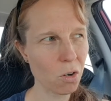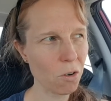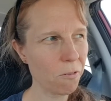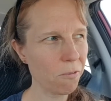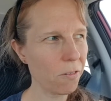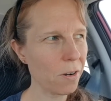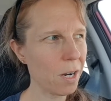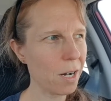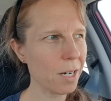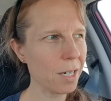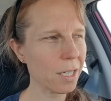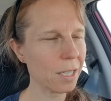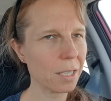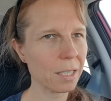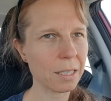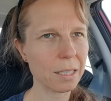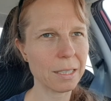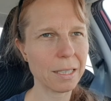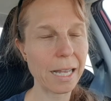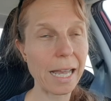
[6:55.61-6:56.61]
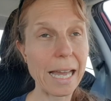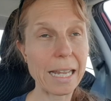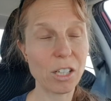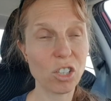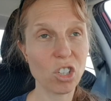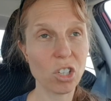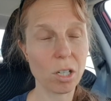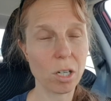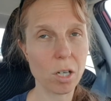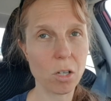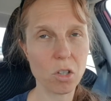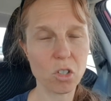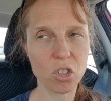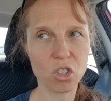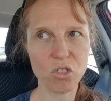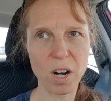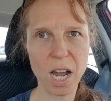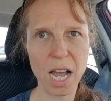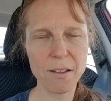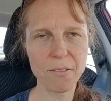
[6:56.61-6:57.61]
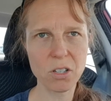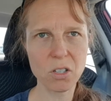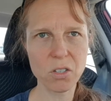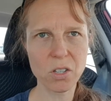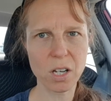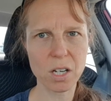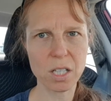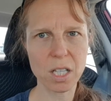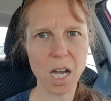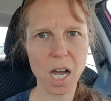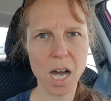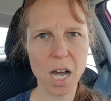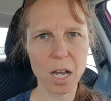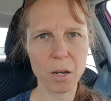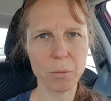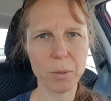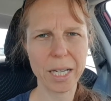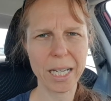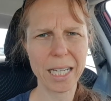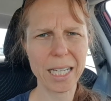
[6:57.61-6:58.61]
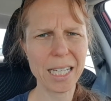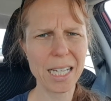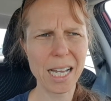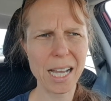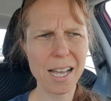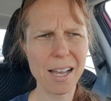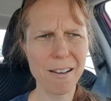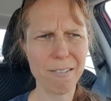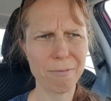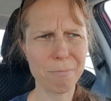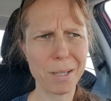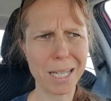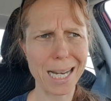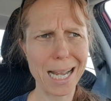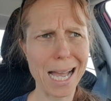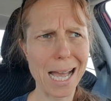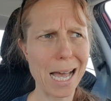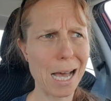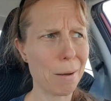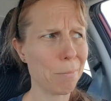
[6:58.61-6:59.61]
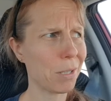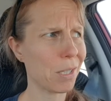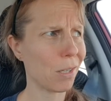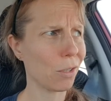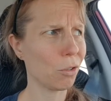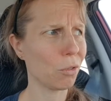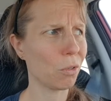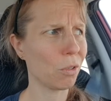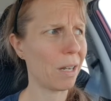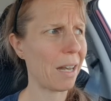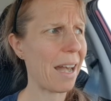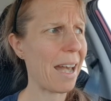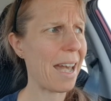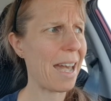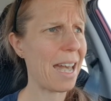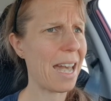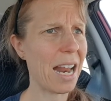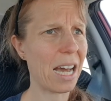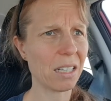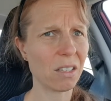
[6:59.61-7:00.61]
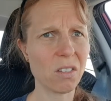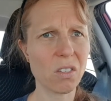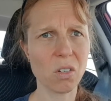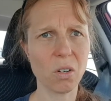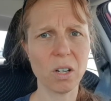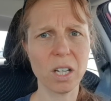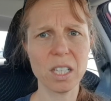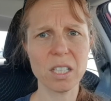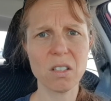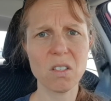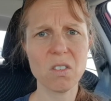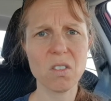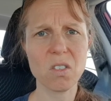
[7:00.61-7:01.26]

far, and the drivers on the highway have been absolute nutsoids.